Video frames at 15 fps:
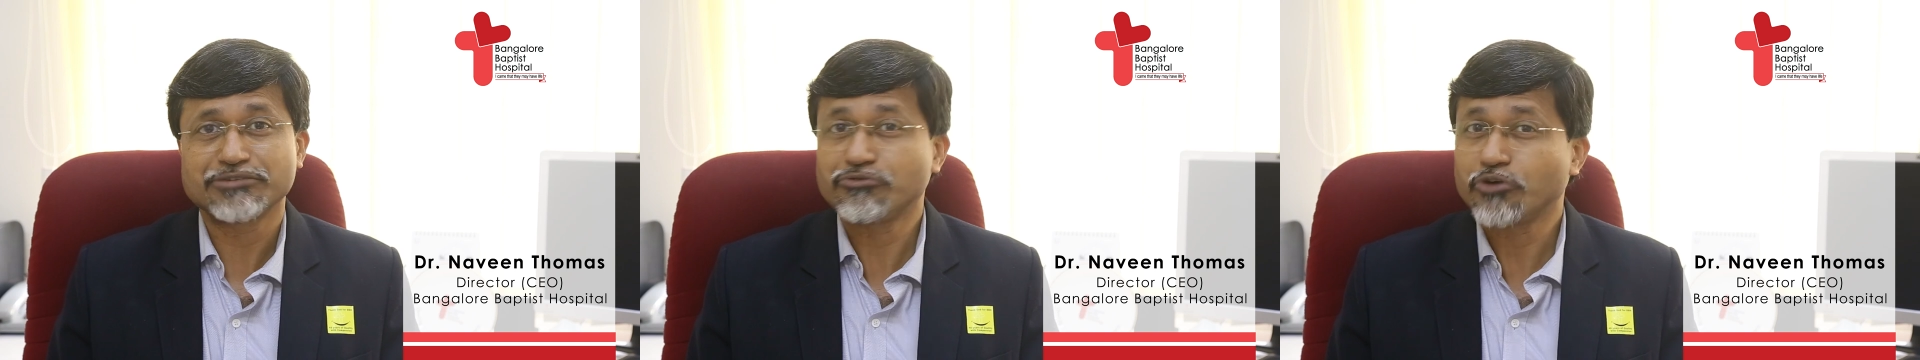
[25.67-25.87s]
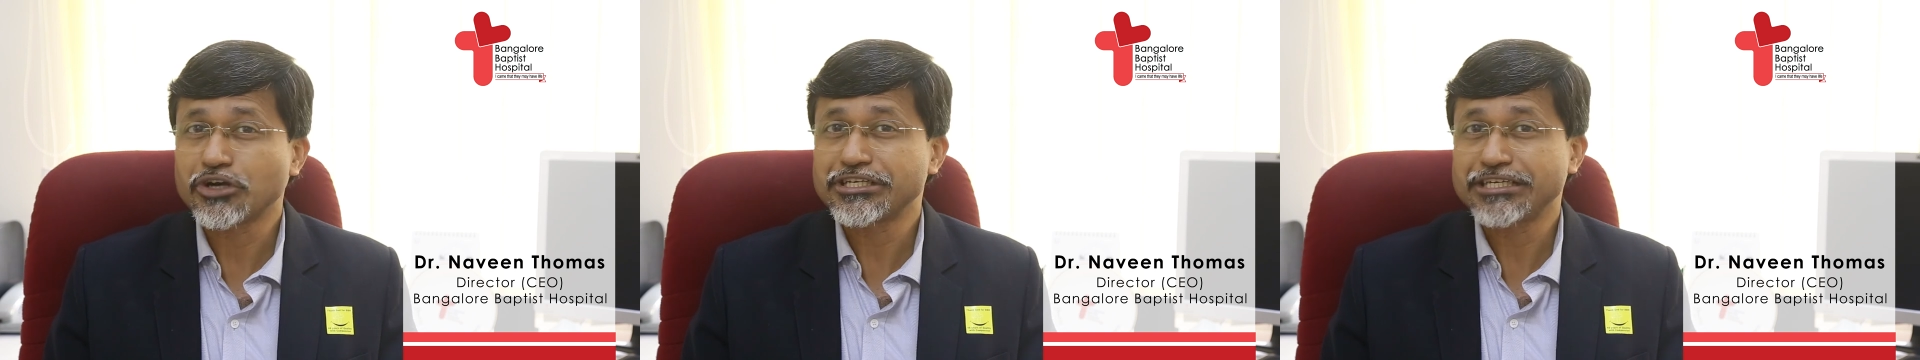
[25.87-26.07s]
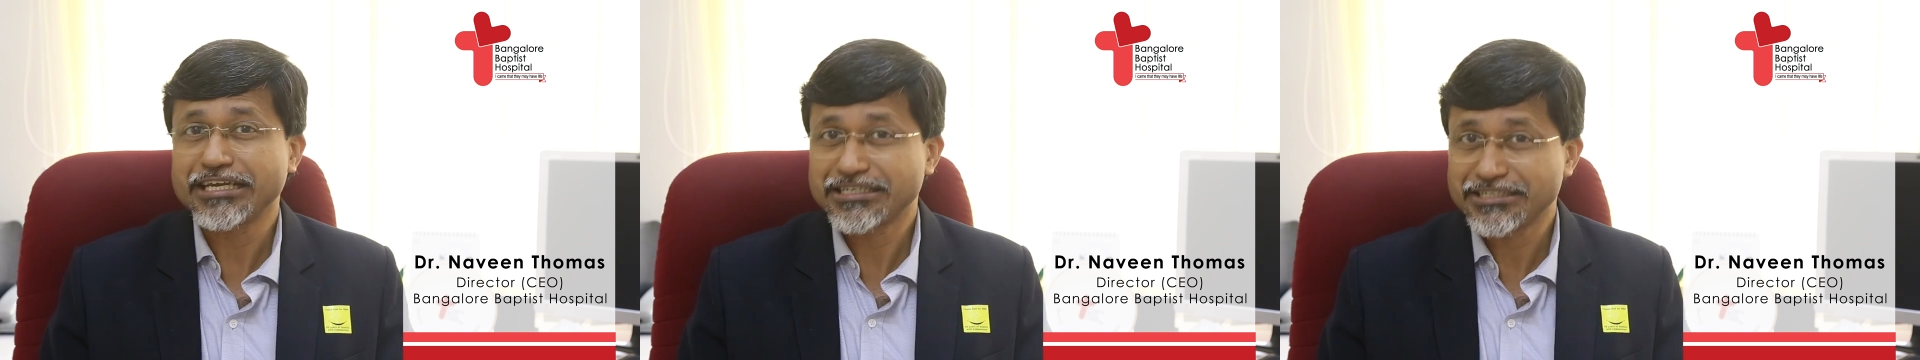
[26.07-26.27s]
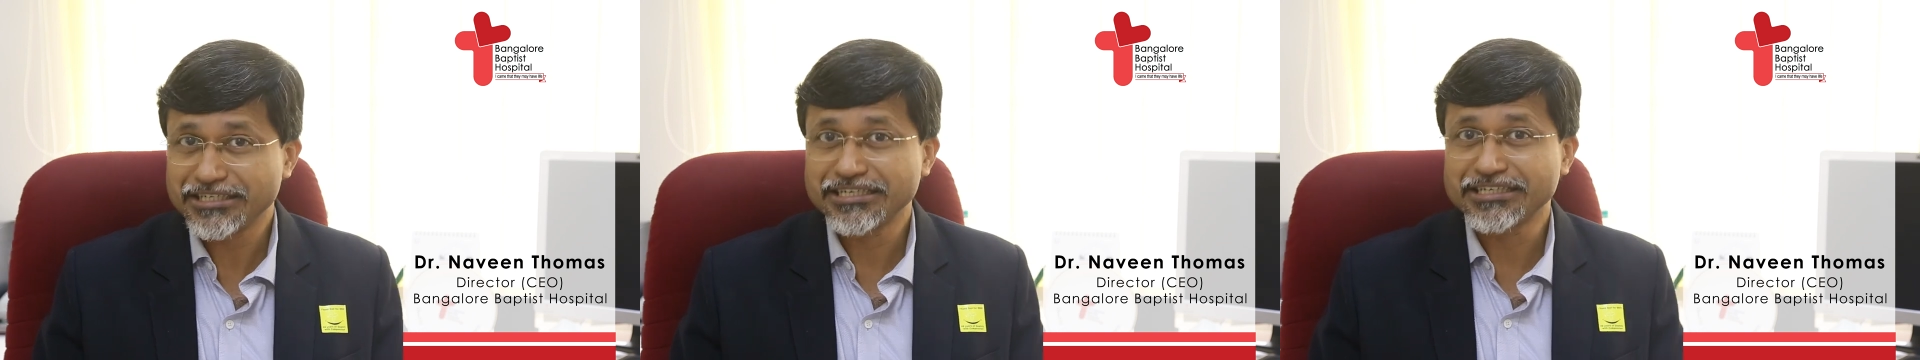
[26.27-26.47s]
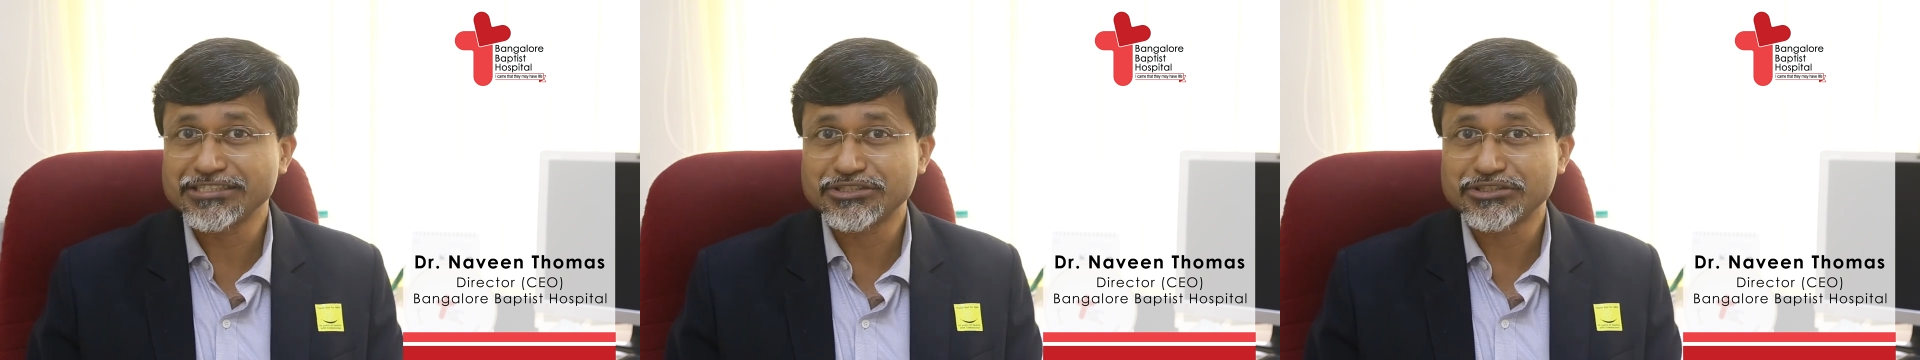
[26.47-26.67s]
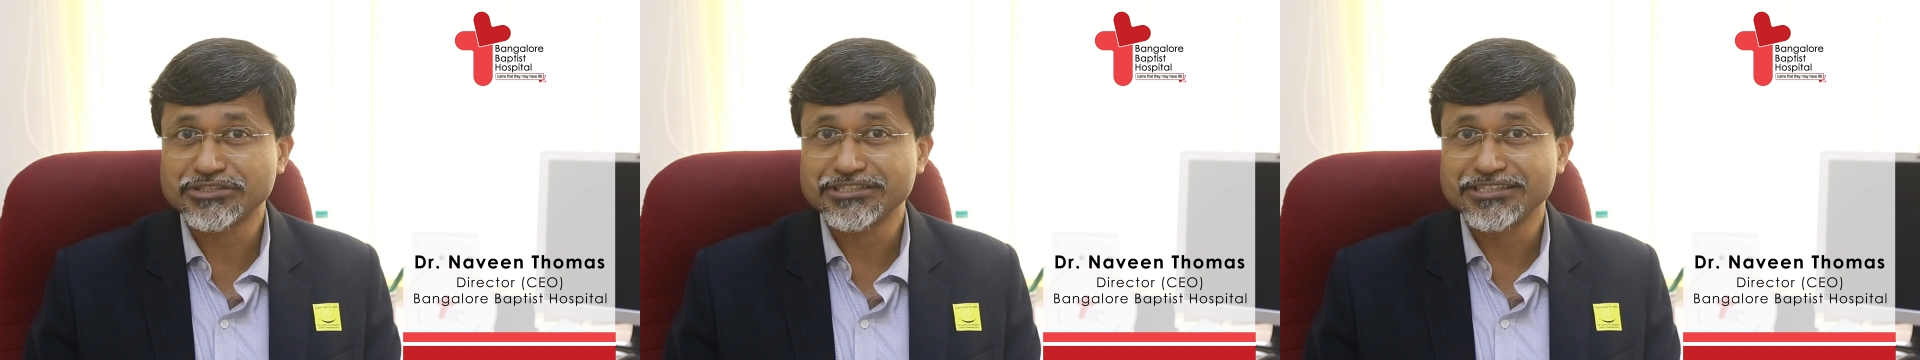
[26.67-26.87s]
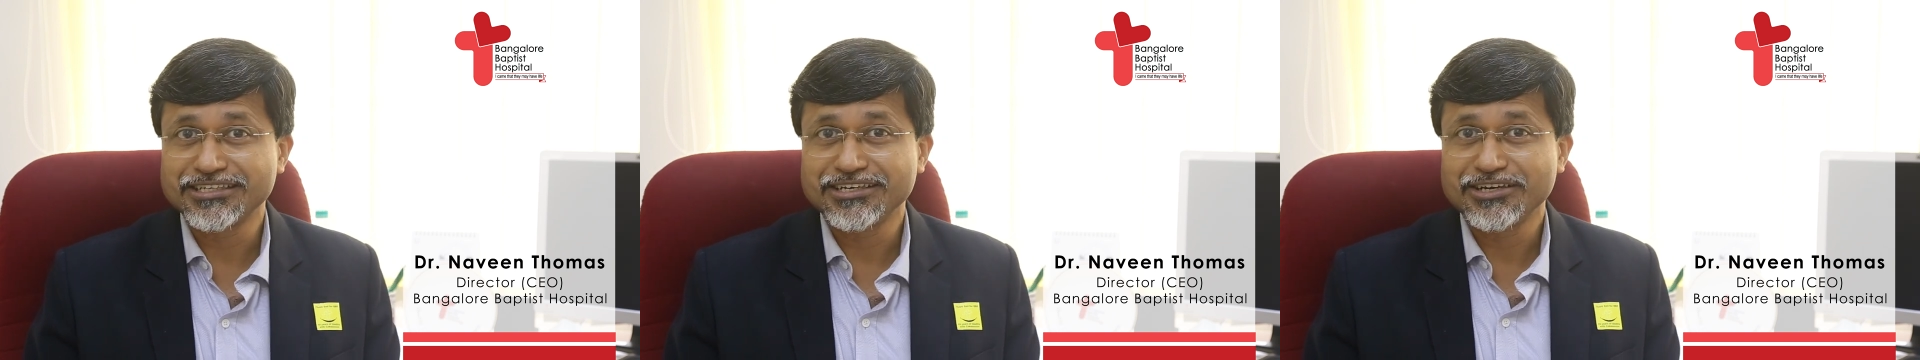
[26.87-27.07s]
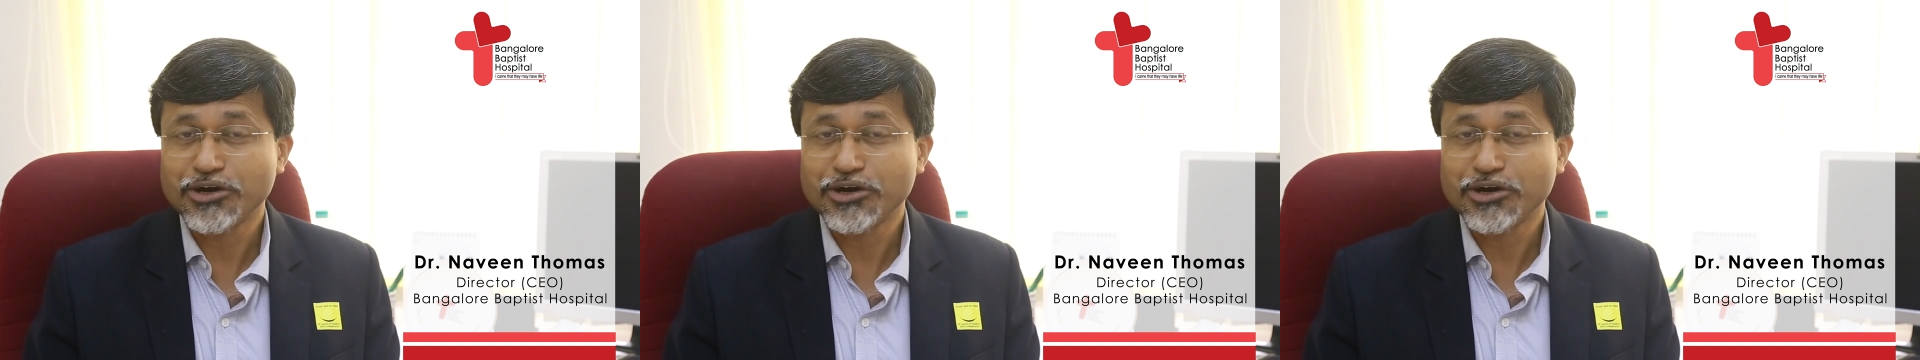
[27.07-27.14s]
48 years